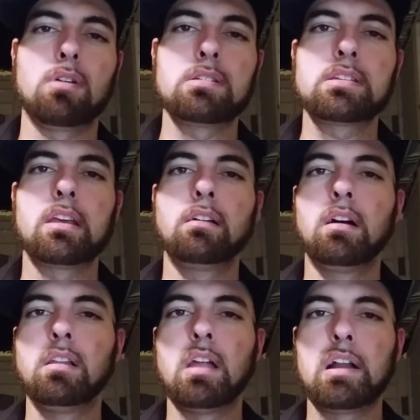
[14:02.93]
trusting
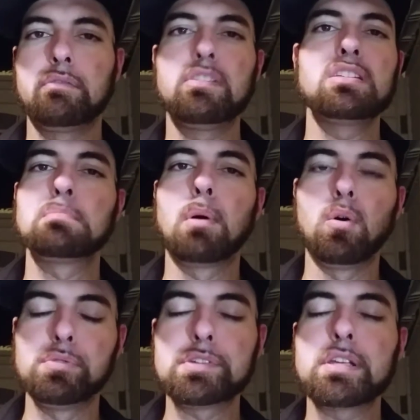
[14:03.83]
a lot of these
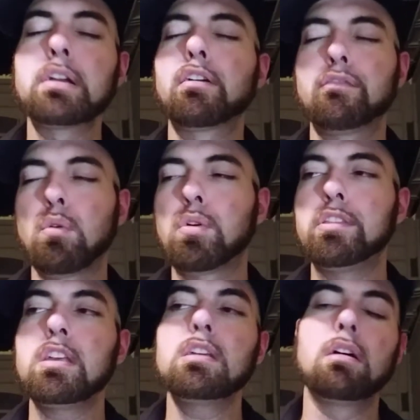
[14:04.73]
polls here for
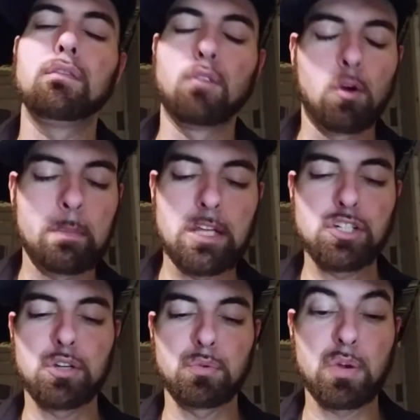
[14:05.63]
the
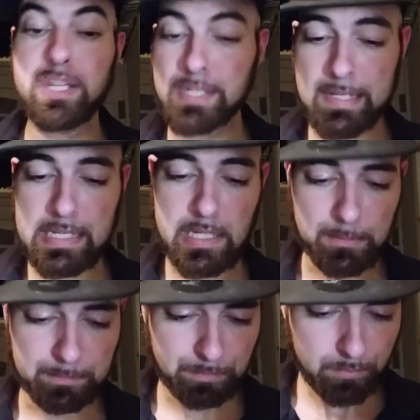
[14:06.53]
aforementioned
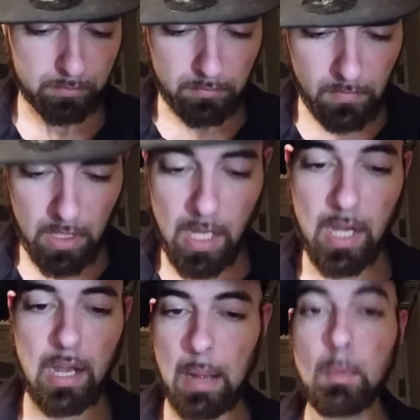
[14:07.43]
reasons,
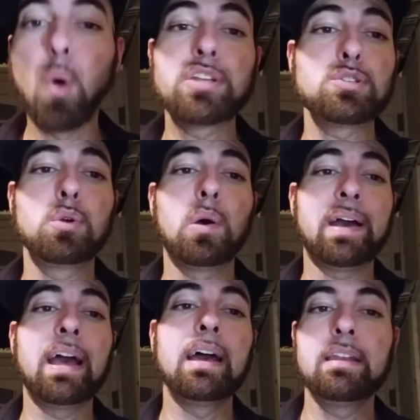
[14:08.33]
I'm going to go
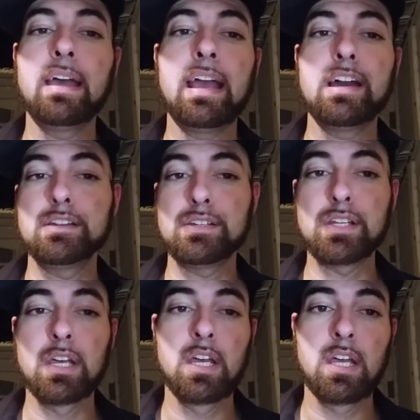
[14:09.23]
ahead and
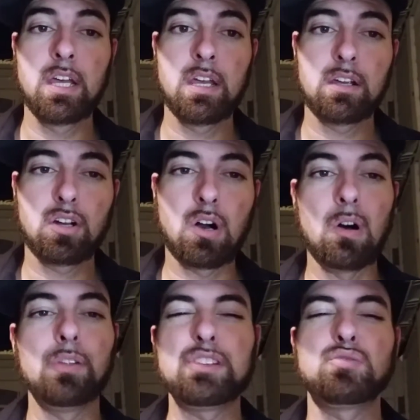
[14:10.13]

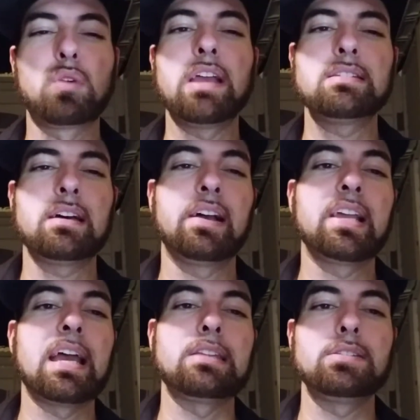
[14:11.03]
call this race
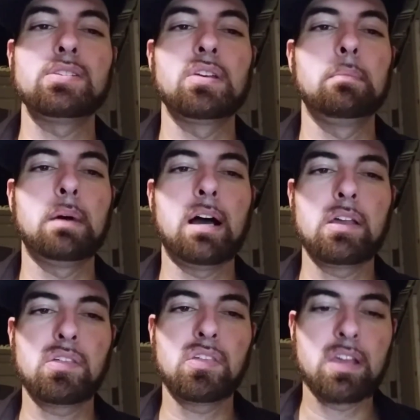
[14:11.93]
against them.
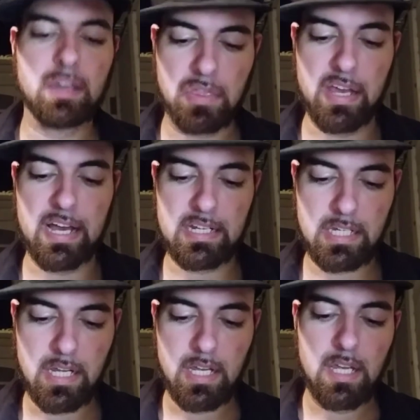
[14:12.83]
I think
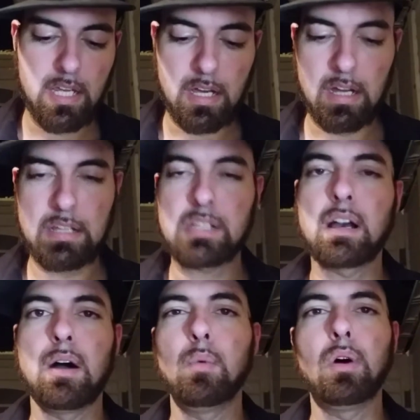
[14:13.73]
that
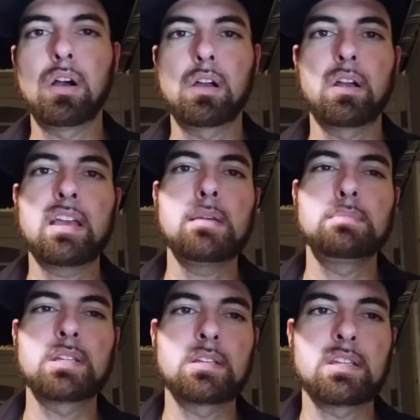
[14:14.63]
Scott Walker keeps his